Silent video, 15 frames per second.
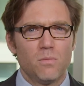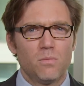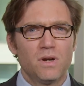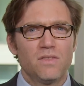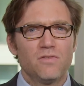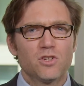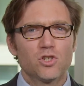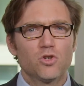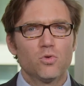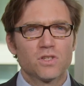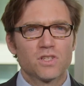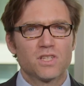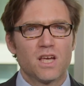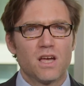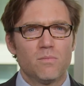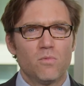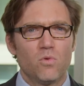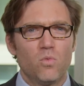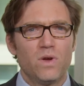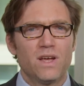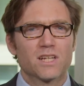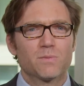But in the shorter term,
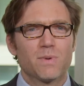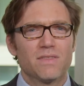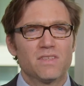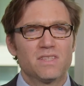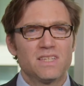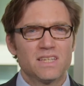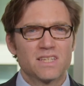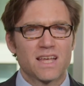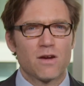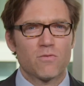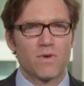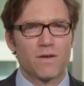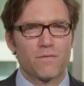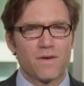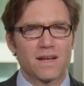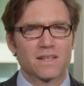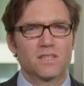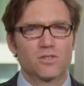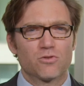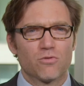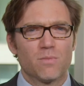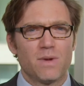we expect the discount rate factor
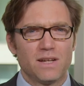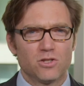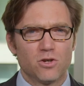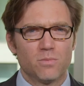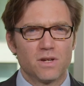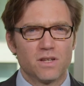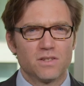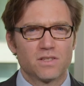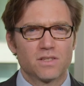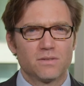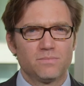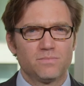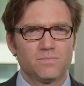to remain dominant.